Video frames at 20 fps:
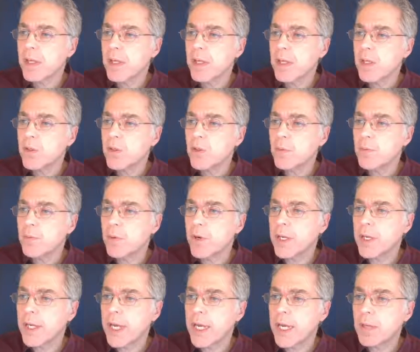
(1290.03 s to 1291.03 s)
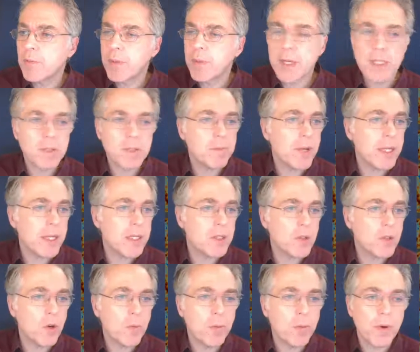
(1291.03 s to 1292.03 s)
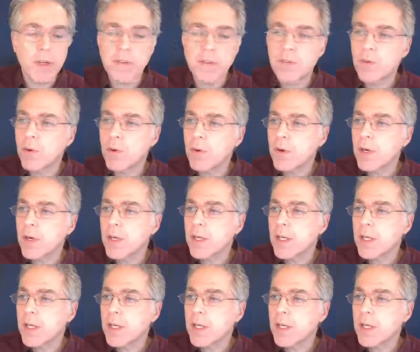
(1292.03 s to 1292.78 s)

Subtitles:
2.8 plus minus 0.4